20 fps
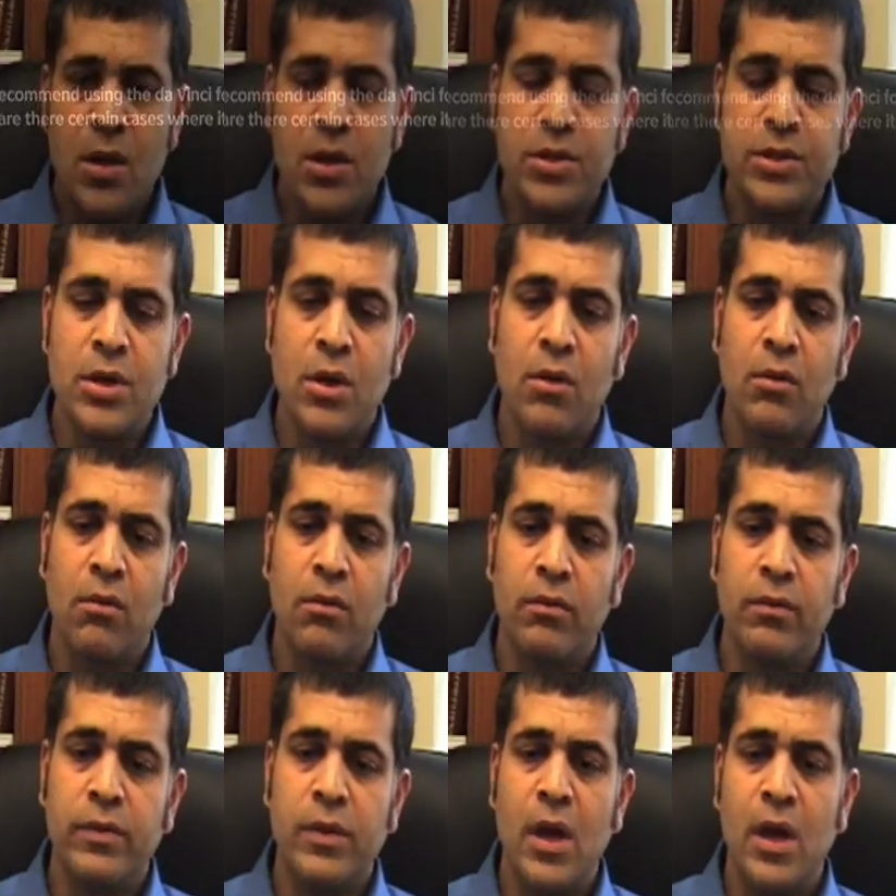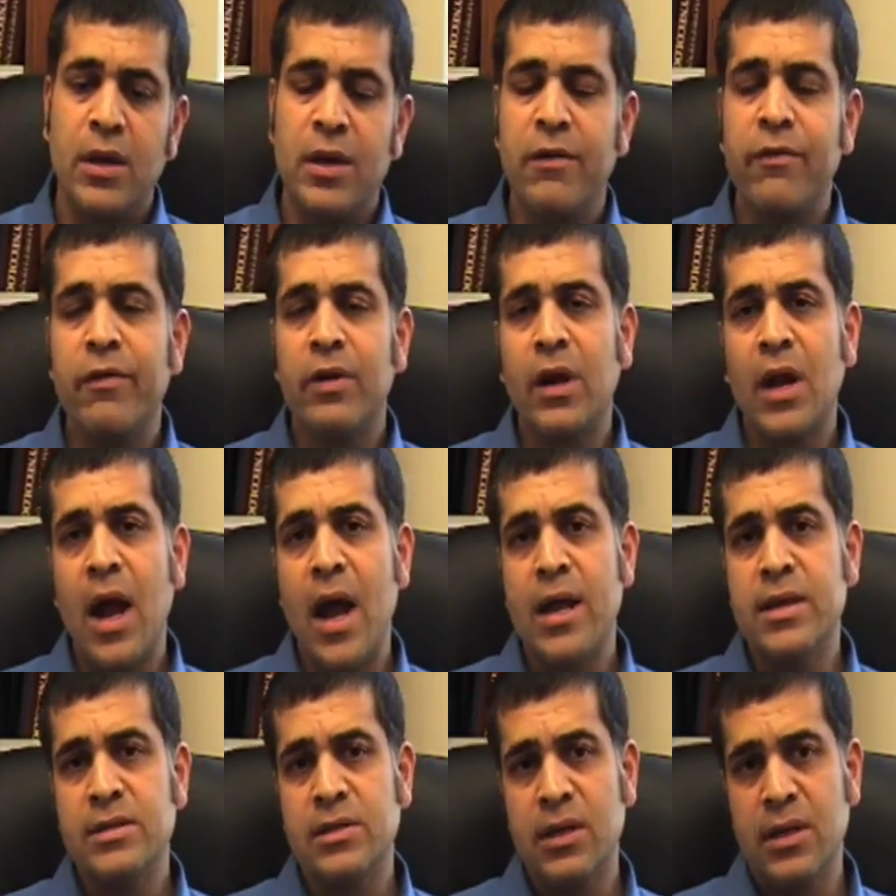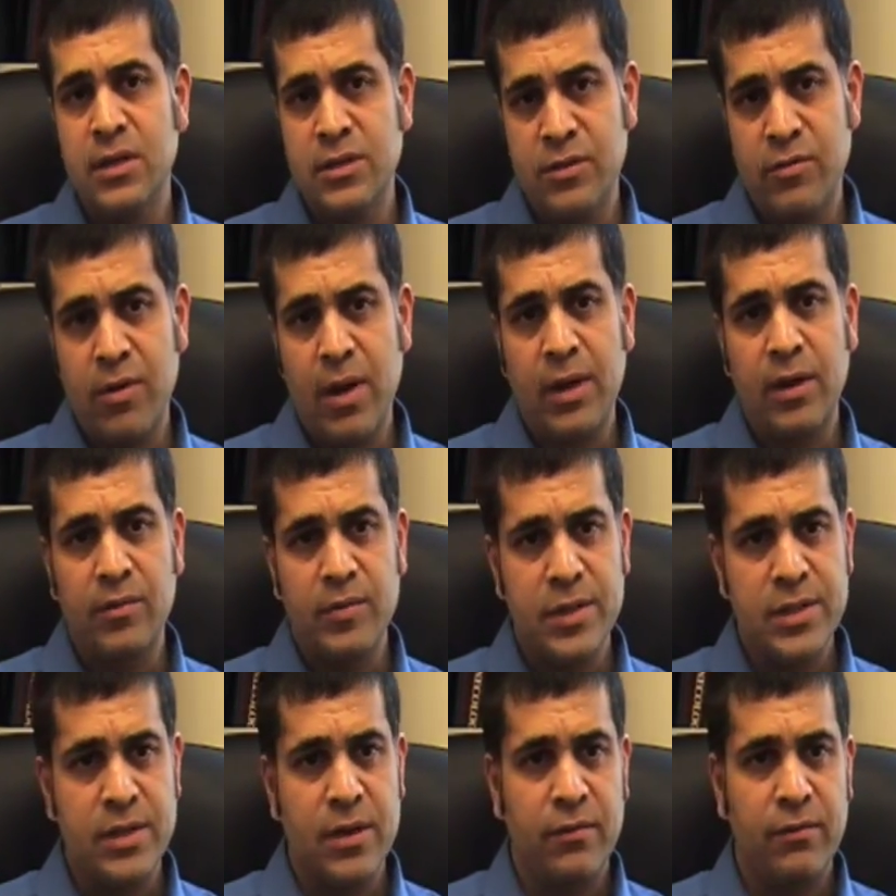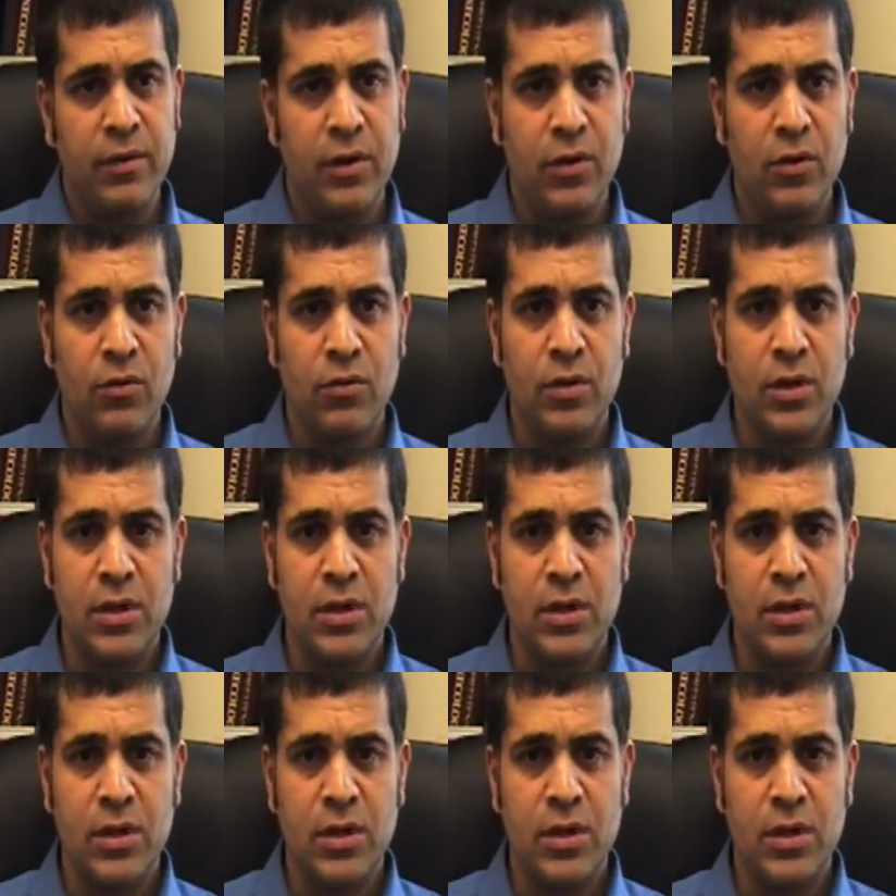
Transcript: So there are different kinds of hysterectomies that we do.